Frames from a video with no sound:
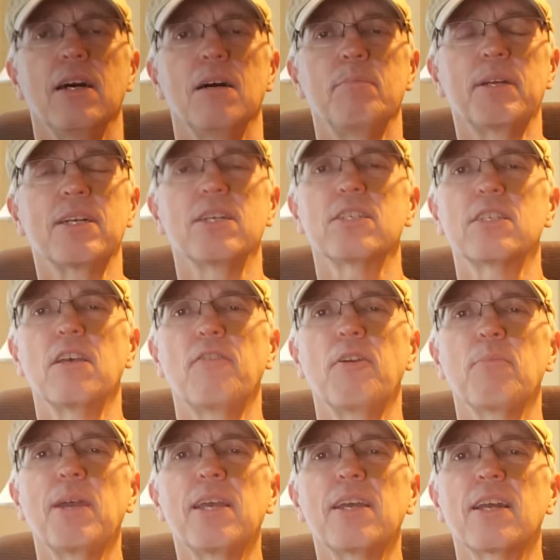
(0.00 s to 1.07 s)
Because if you're
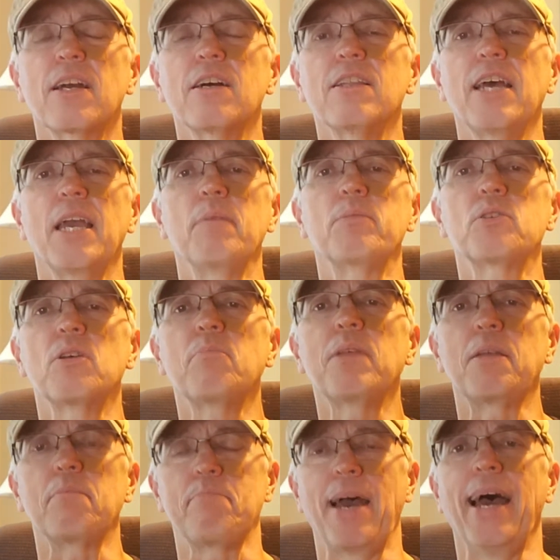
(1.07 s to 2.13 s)
making a claim,
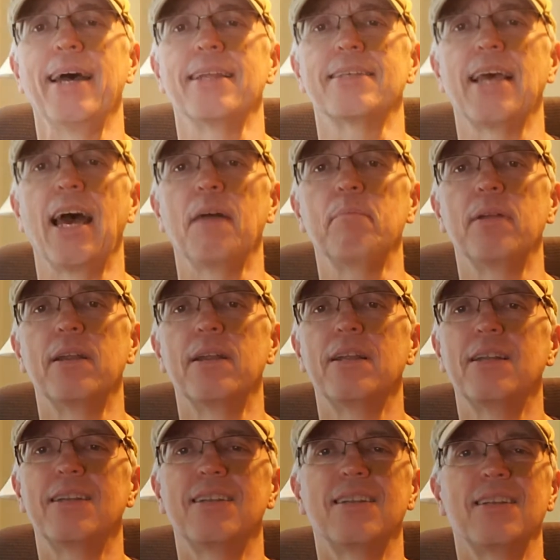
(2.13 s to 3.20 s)
something bad has happened
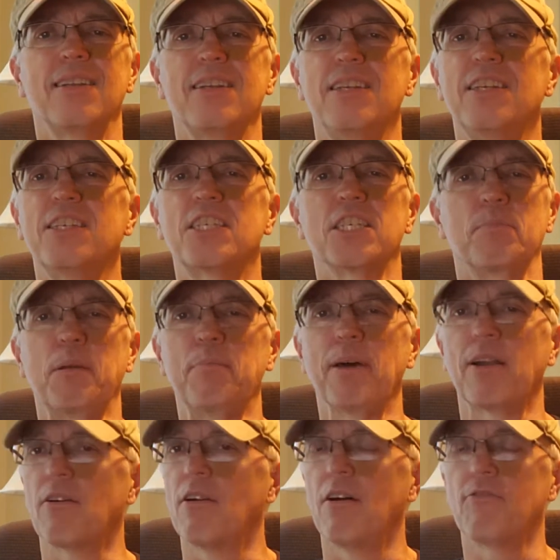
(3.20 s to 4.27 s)
and you'd just be
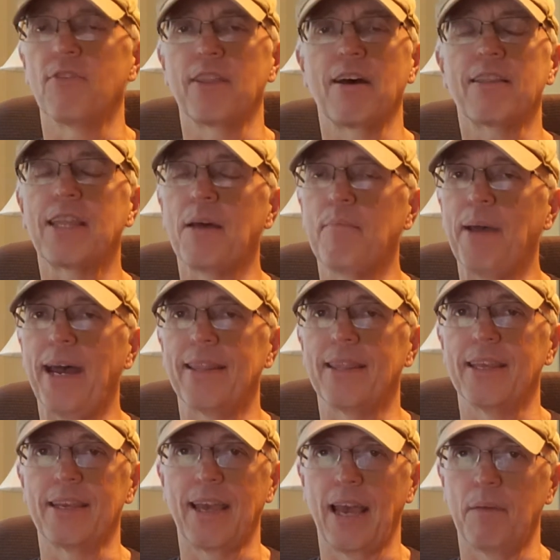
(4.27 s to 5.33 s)
better off without that bad
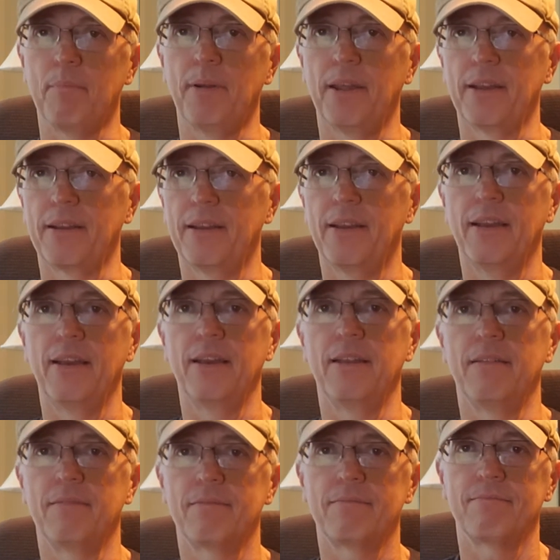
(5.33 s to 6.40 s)
thing happening
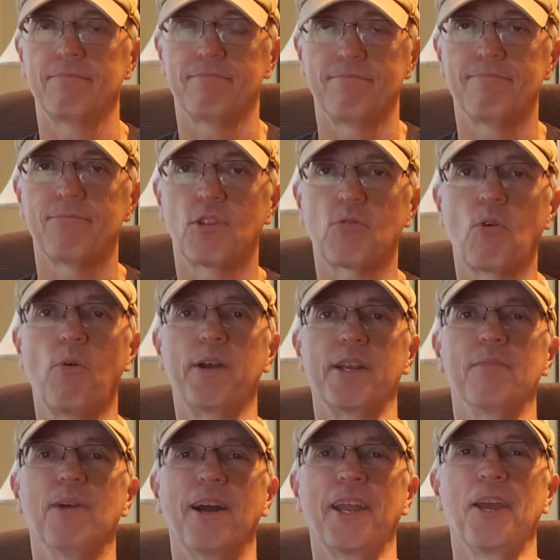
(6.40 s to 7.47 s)
and throwing the
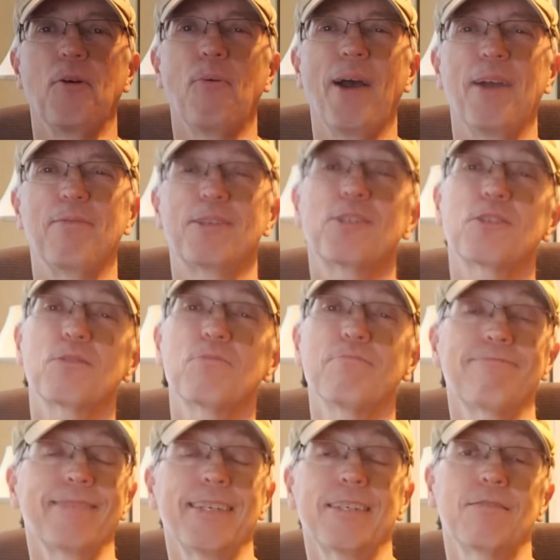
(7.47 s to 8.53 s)
money away, which is
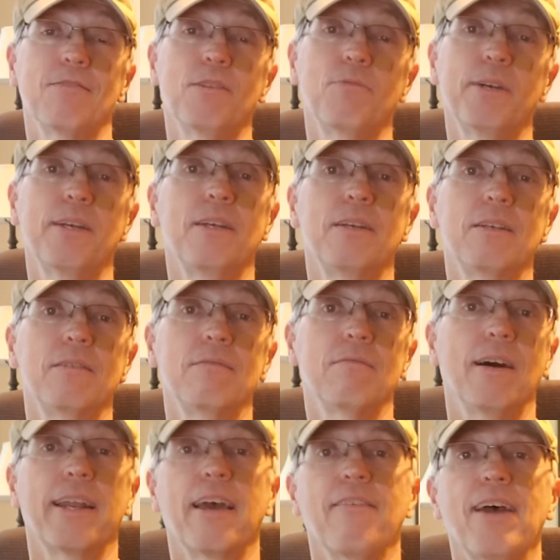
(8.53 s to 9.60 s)
kind of what we
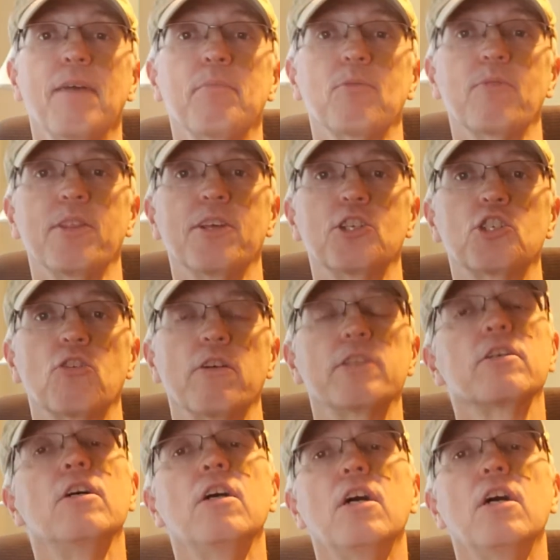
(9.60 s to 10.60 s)
want to have happen with insurance.